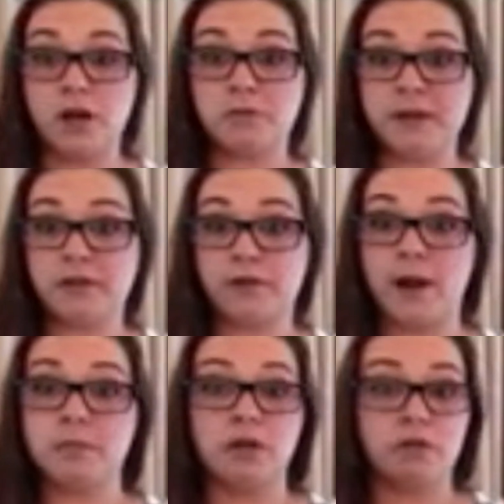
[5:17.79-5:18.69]
being
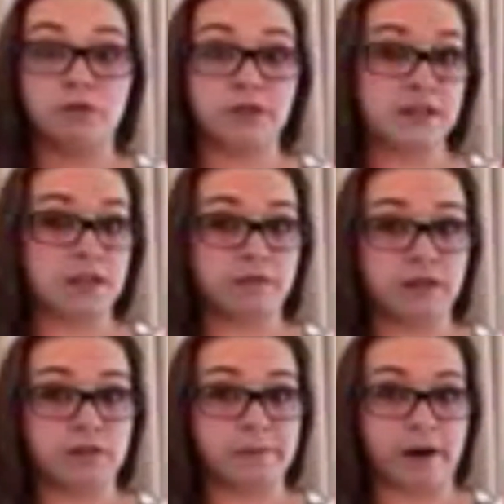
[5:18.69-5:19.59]
framed for the death of
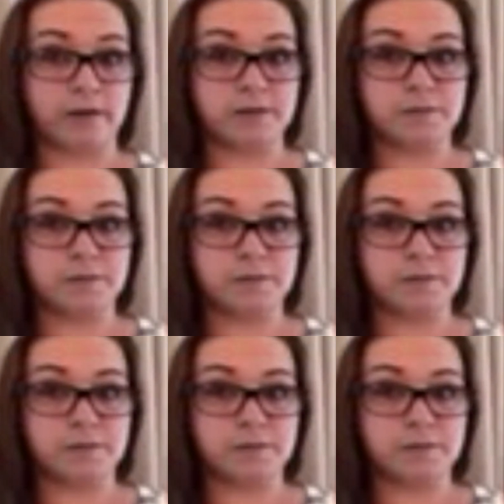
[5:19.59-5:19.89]
Lilo's parents